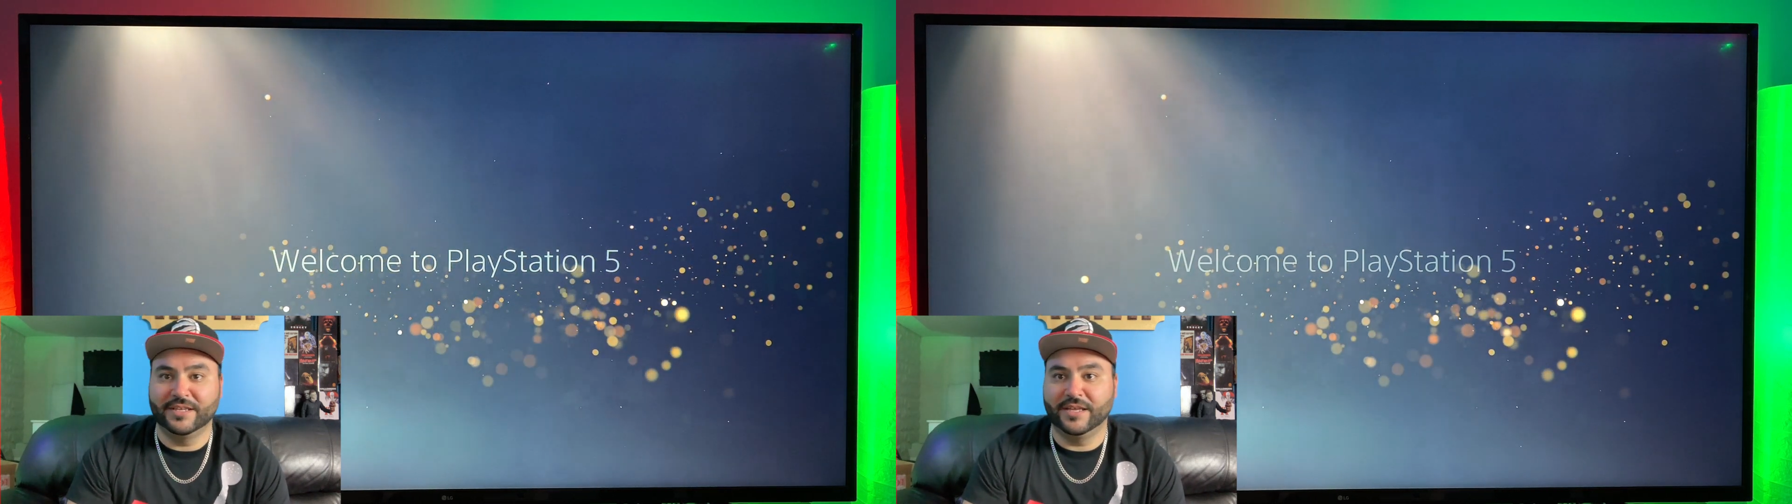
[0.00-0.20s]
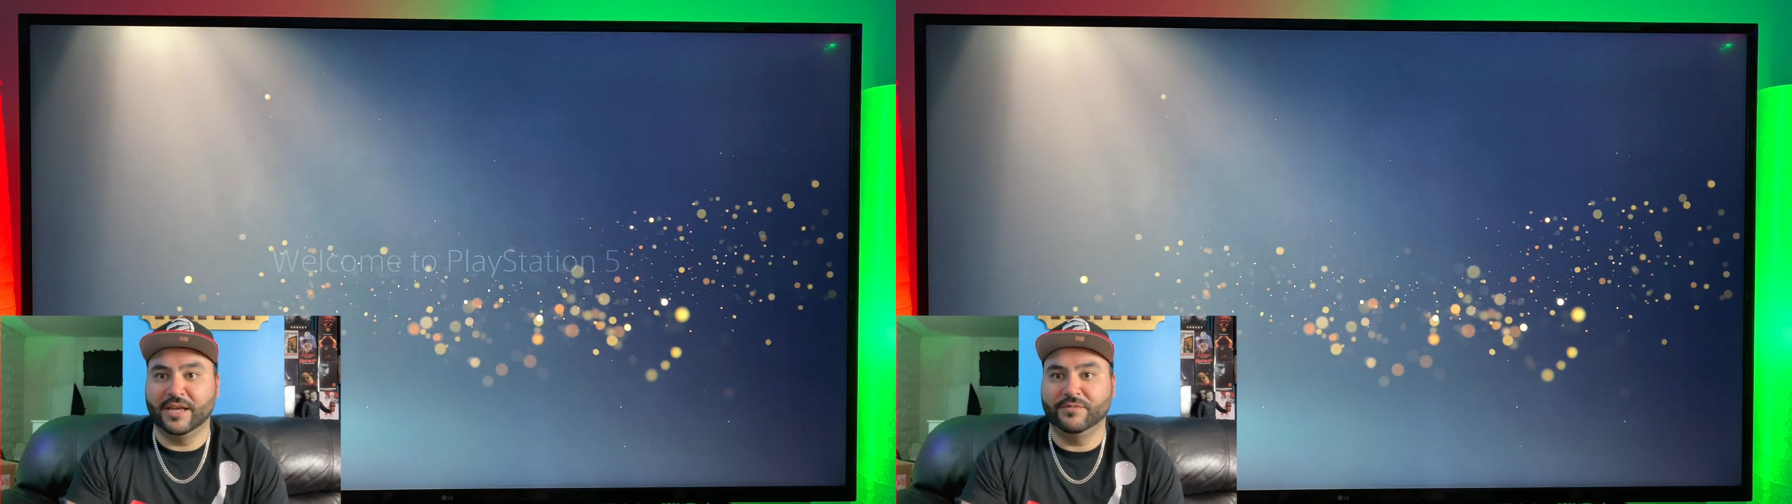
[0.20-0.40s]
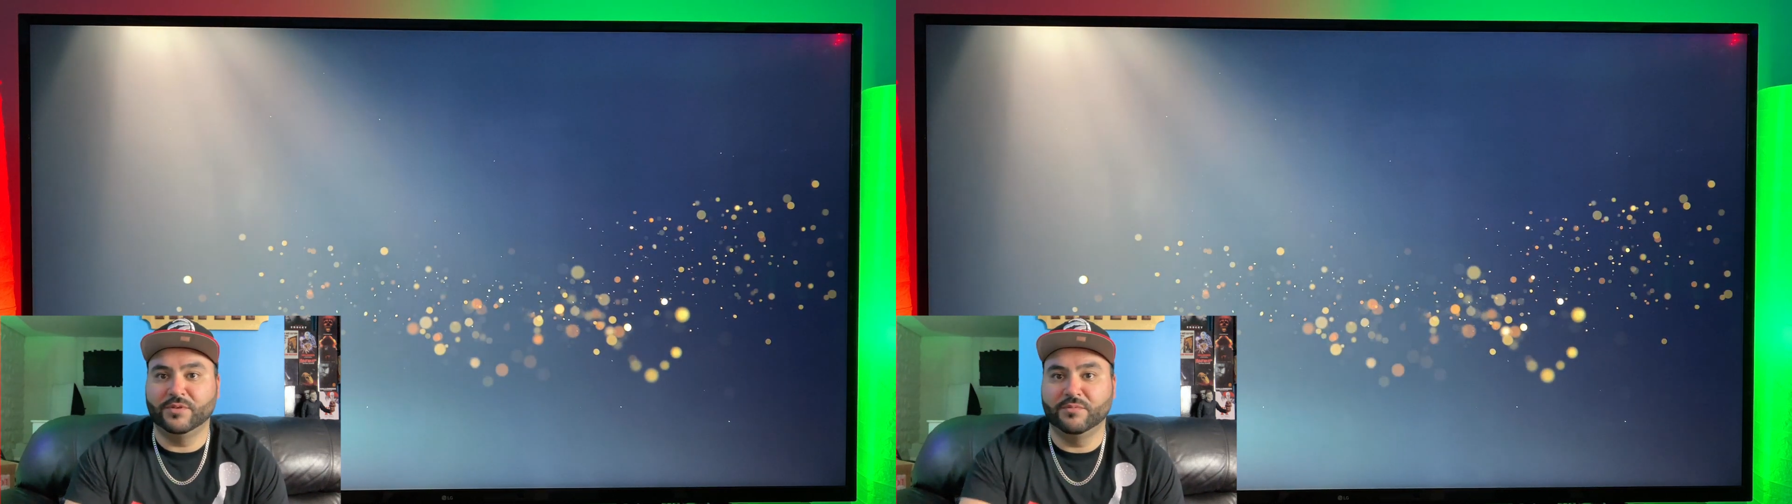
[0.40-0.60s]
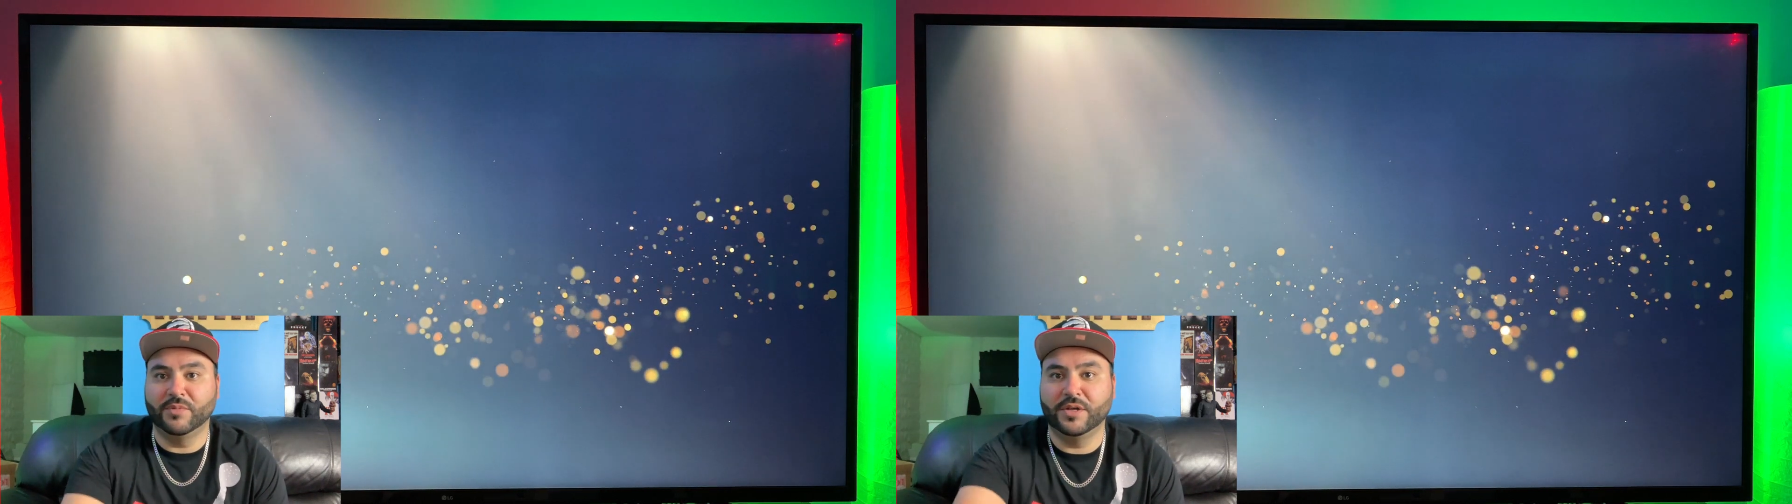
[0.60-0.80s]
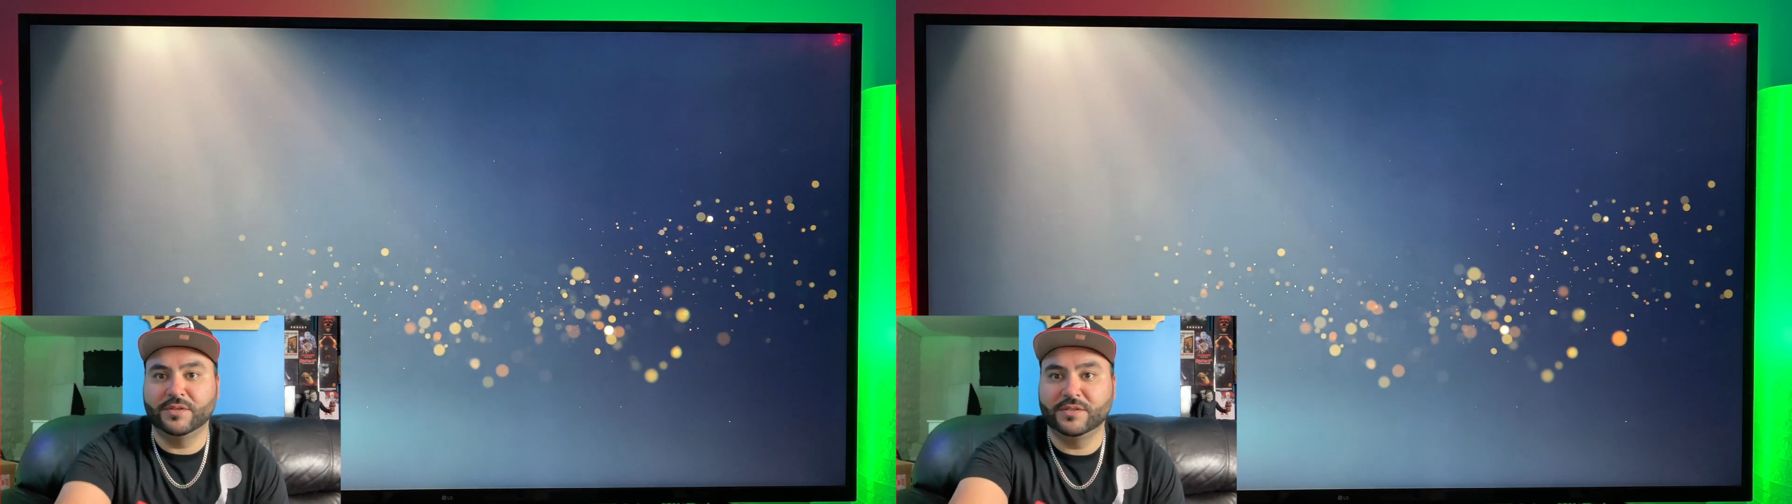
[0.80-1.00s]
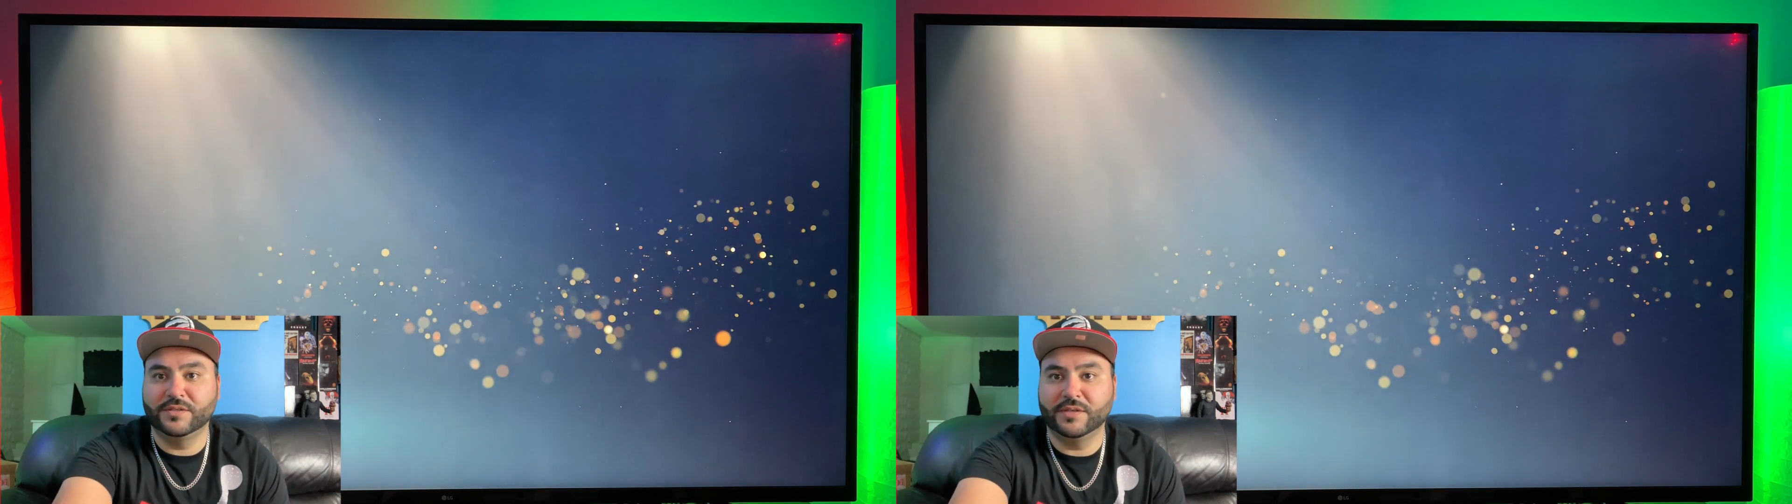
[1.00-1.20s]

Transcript: after months